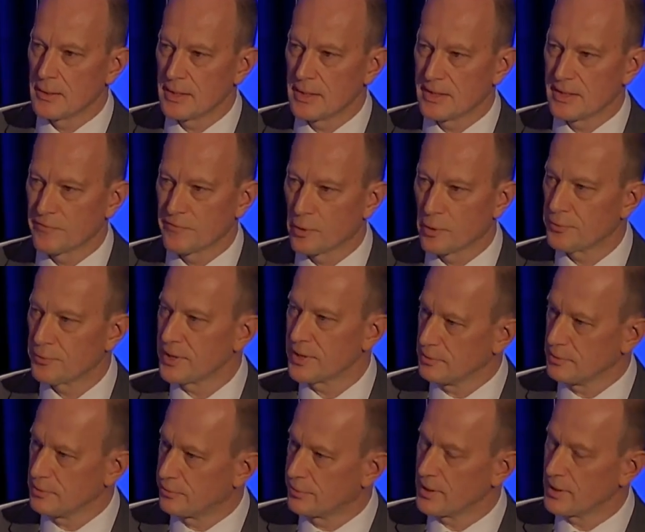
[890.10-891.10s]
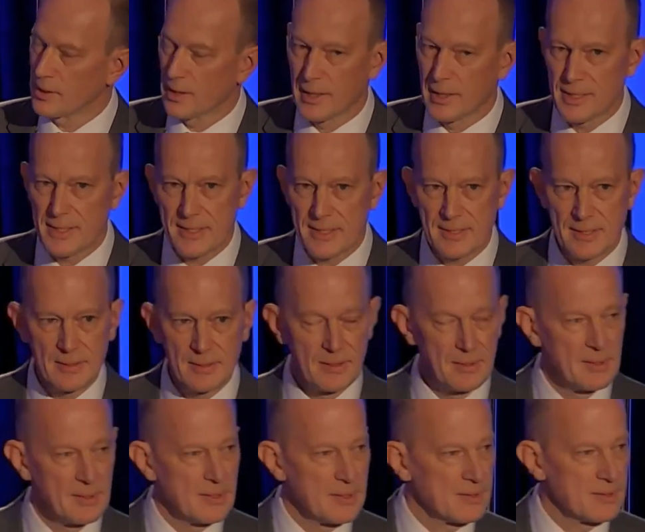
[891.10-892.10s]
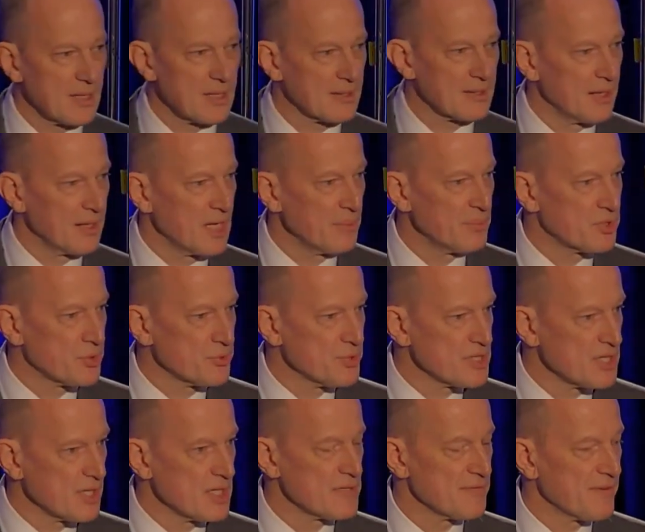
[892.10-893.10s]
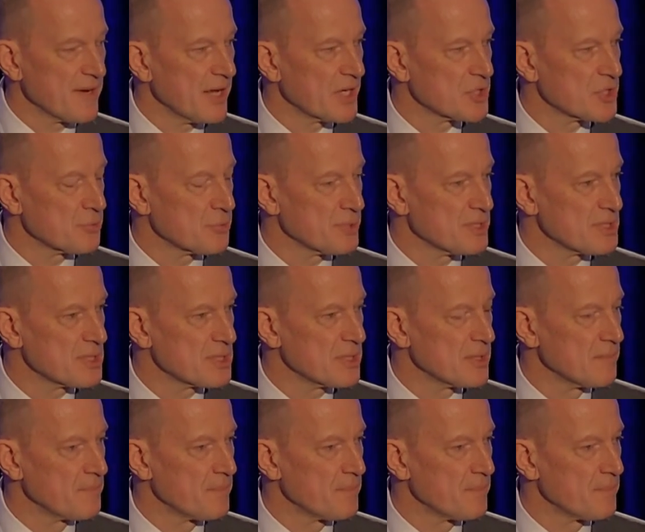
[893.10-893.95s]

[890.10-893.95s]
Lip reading: they've all realized that climate risk is financial risk.